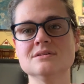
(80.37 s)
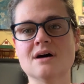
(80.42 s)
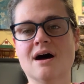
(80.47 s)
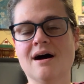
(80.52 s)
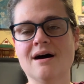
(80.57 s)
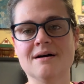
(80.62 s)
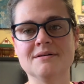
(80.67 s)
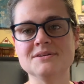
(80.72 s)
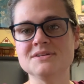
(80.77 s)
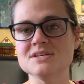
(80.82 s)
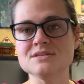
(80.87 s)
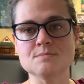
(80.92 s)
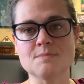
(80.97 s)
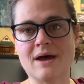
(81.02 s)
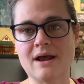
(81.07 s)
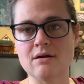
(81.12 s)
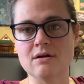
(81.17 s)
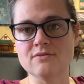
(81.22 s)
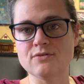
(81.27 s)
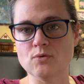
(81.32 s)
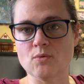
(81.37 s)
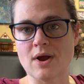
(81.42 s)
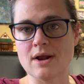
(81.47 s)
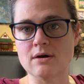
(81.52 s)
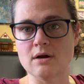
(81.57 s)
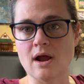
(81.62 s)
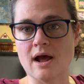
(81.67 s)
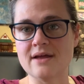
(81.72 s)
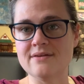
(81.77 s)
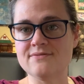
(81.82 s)
It doesn't matter if you're right
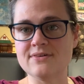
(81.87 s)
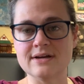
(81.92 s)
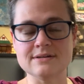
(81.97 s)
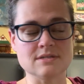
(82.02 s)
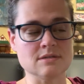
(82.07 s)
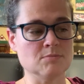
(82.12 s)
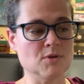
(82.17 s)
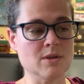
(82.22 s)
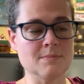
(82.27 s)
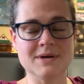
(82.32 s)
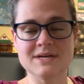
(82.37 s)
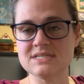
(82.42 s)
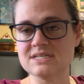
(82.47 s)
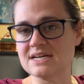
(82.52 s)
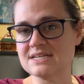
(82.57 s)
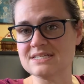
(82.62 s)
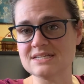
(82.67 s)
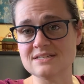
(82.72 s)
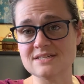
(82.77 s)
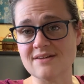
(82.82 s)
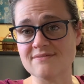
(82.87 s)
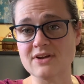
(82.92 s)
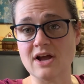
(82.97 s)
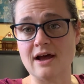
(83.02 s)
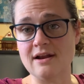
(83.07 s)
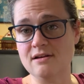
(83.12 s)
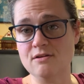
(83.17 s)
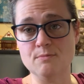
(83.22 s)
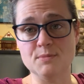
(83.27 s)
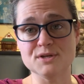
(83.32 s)
or not. In fact, some of the best essays I've
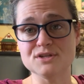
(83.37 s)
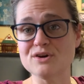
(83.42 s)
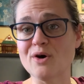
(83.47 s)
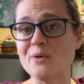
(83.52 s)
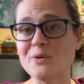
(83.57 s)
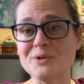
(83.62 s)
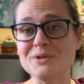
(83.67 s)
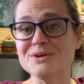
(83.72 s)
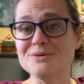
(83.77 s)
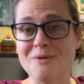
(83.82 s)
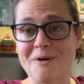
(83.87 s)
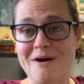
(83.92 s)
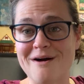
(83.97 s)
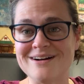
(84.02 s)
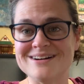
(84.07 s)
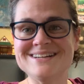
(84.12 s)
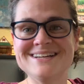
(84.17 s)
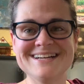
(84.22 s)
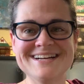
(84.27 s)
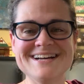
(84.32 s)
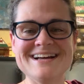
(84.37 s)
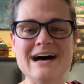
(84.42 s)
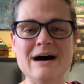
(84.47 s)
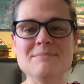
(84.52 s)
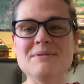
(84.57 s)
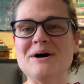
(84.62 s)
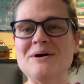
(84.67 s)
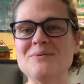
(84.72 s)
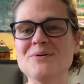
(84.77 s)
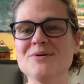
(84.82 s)
gotten have been totally wrong
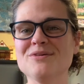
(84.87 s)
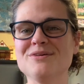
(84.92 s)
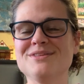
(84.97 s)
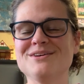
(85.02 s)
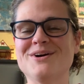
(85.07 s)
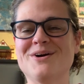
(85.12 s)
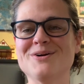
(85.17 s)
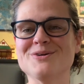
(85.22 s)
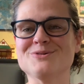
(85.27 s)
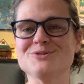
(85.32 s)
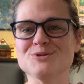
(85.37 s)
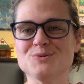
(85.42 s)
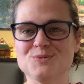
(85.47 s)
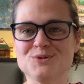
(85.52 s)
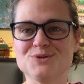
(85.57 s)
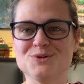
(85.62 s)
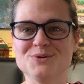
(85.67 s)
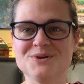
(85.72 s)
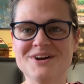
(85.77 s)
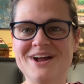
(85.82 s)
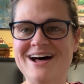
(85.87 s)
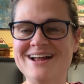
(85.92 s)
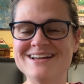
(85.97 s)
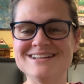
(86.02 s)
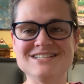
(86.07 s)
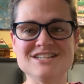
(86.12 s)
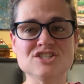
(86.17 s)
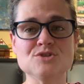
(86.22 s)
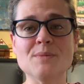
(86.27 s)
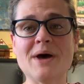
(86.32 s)
about whether the articles were true or not. It
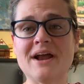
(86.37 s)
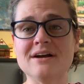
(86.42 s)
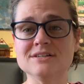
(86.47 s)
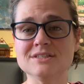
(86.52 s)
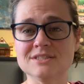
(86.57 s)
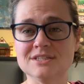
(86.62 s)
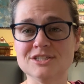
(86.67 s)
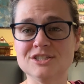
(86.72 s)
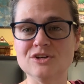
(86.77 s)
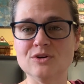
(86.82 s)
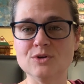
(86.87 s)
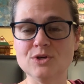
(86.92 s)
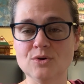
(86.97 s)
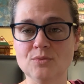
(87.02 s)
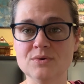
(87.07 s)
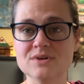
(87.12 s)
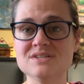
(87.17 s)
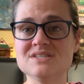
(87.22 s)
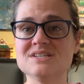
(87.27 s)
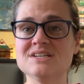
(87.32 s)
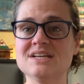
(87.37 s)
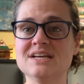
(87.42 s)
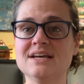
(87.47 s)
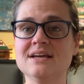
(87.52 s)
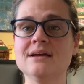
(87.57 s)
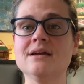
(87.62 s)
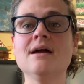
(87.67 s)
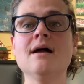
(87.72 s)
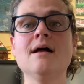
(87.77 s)
just matters to show your reasoning,